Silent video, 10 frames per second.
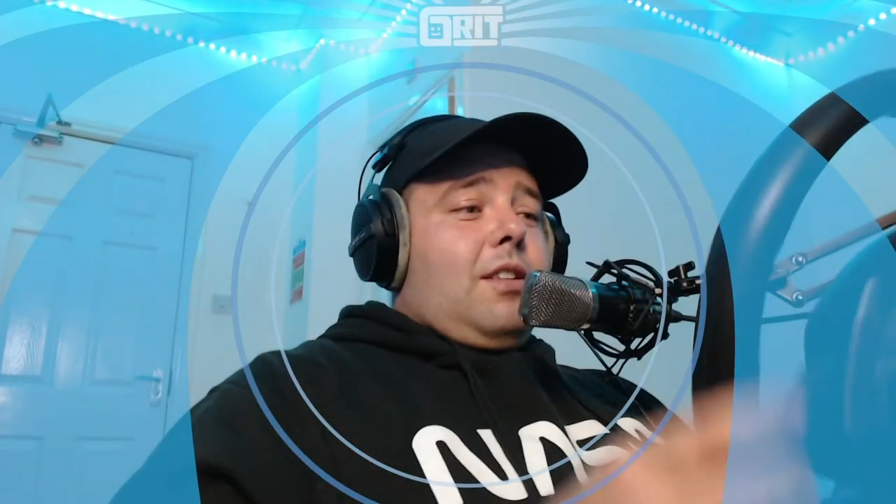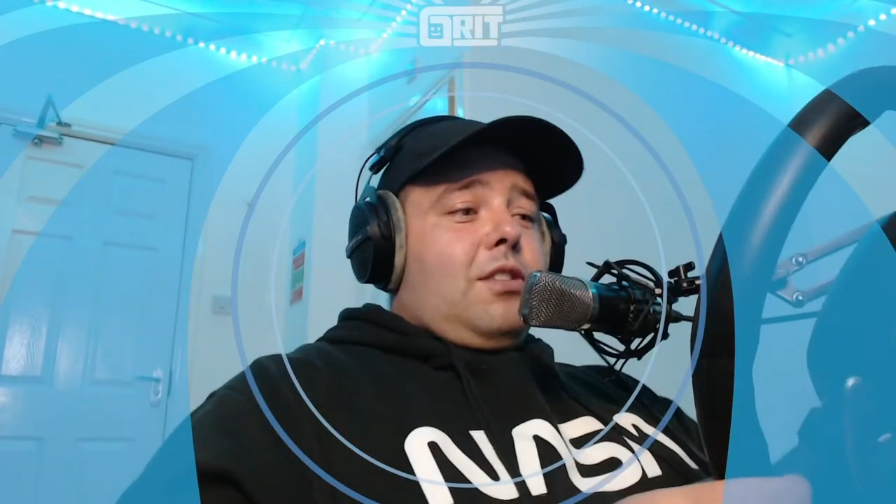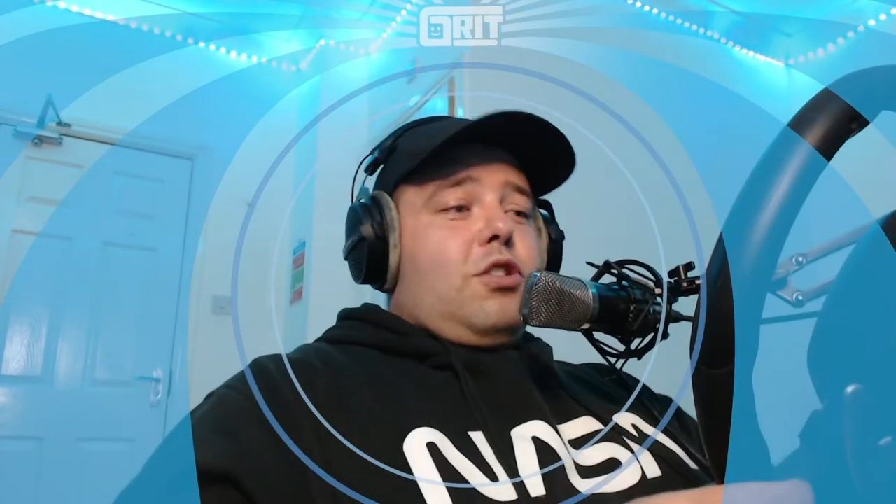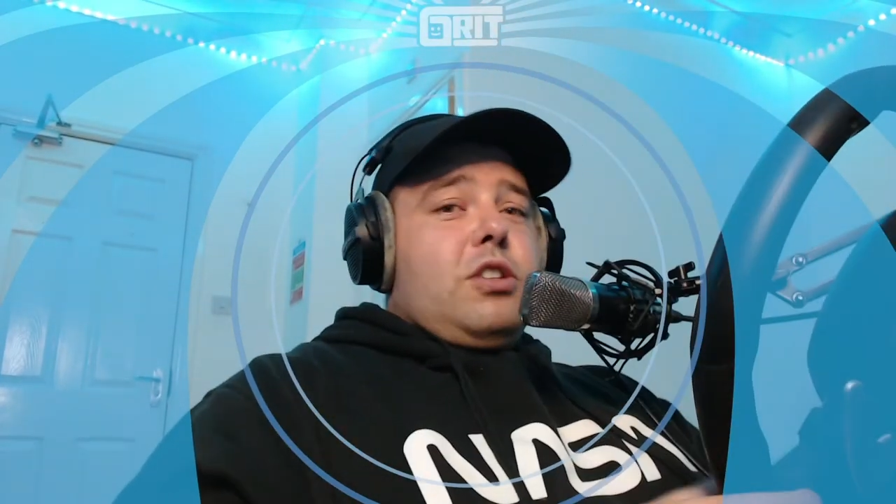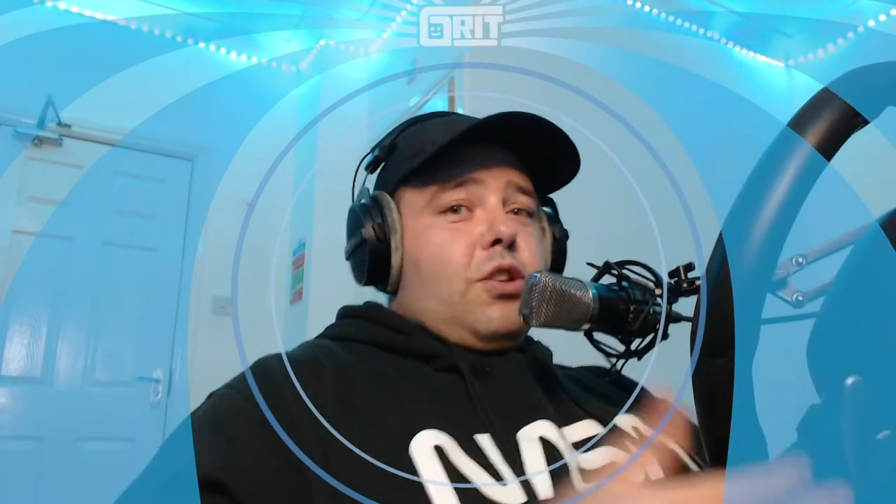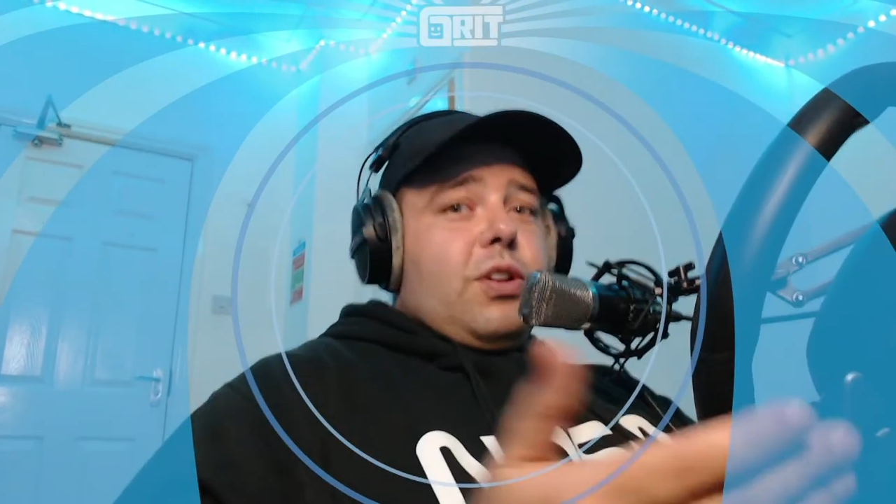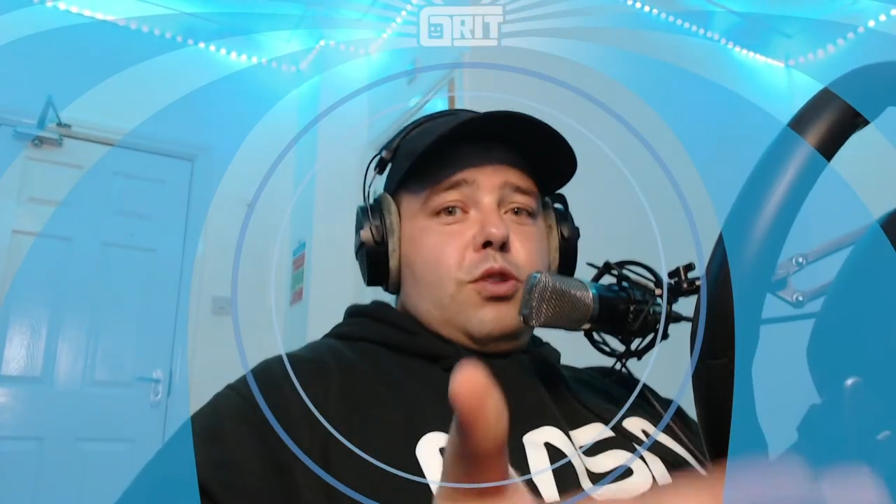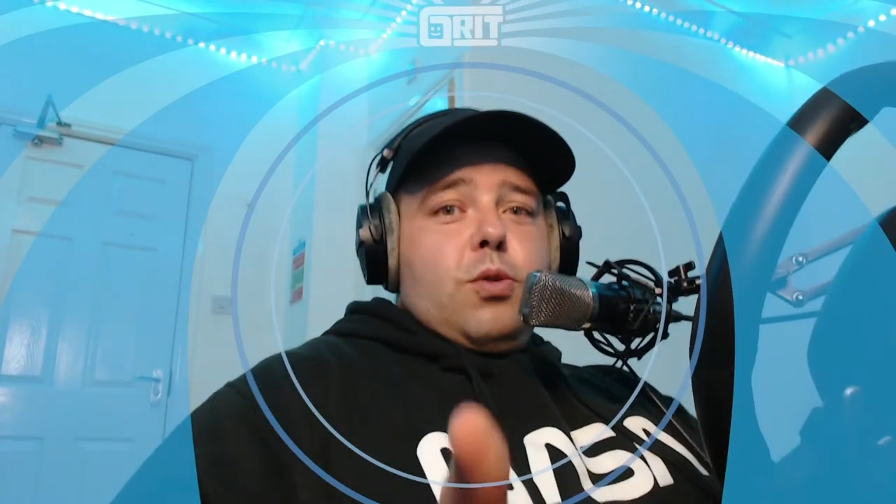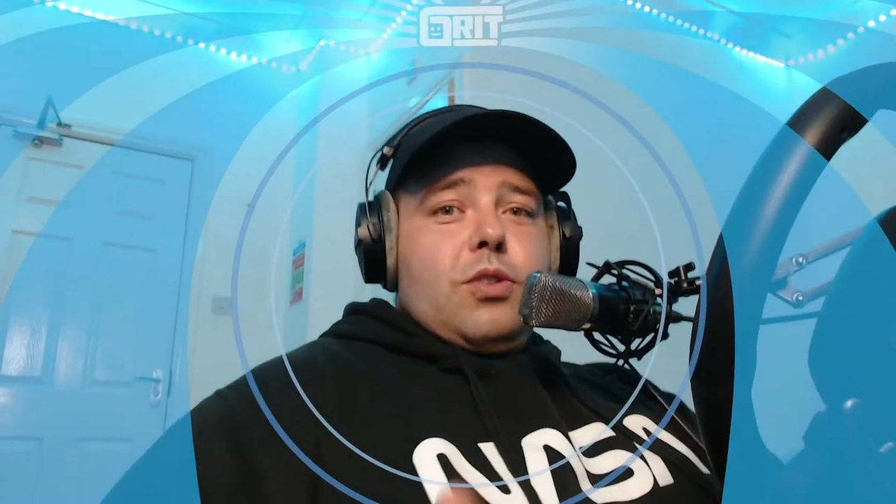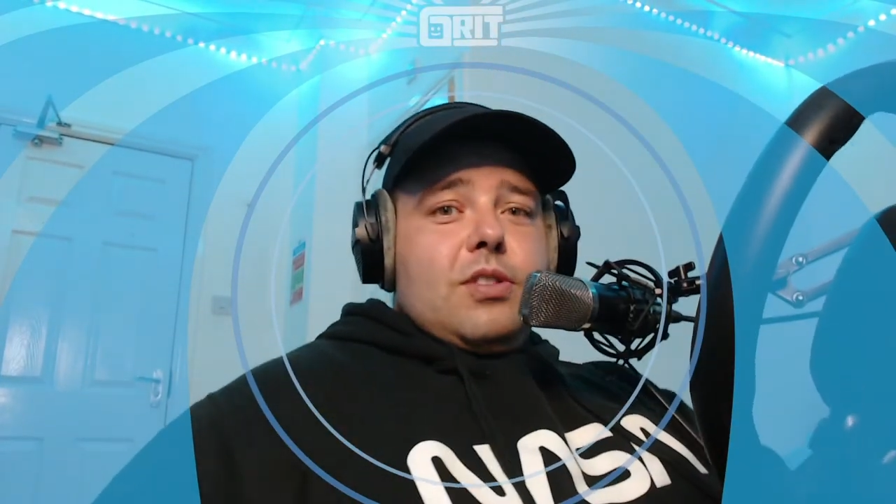because it's only a
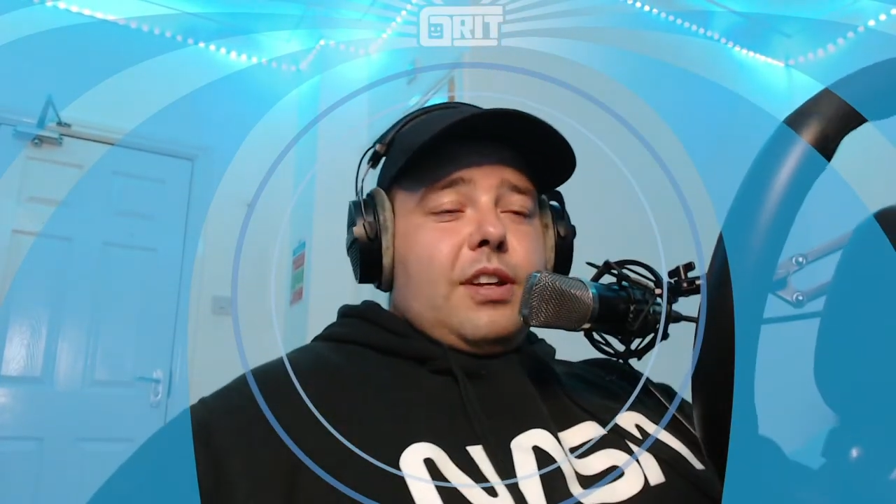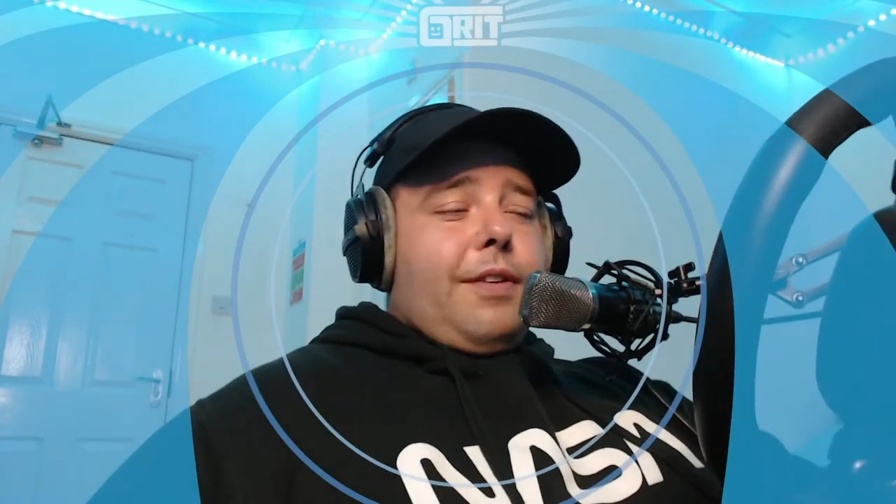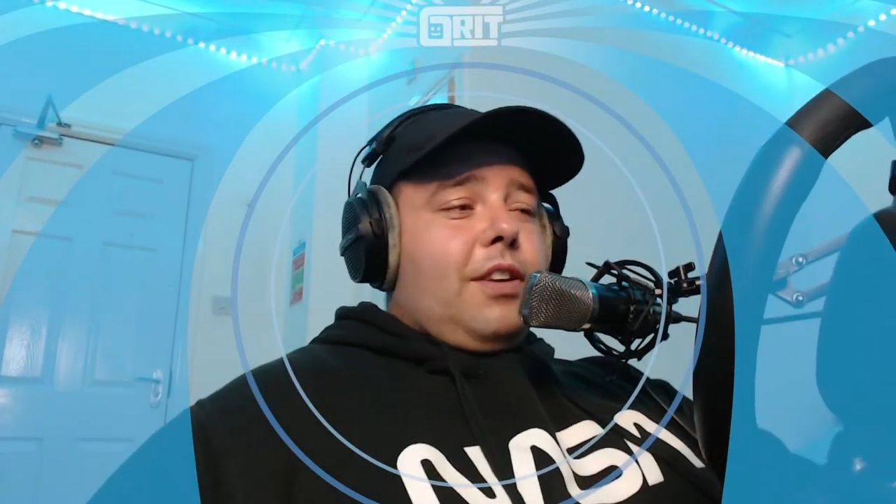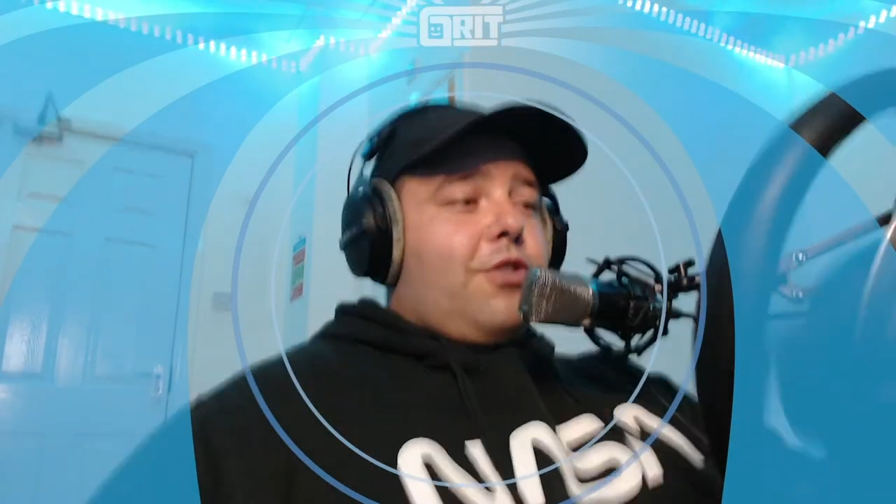two hundred seventy